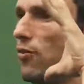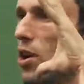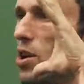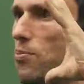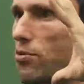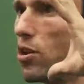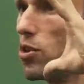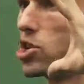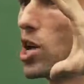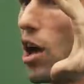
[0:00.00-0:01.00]
very brittle
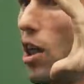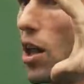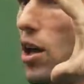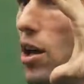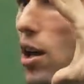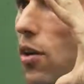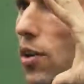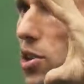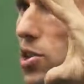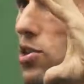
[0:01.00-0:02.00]
shell of
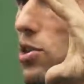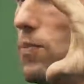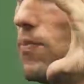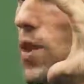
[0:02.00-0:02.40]
our system.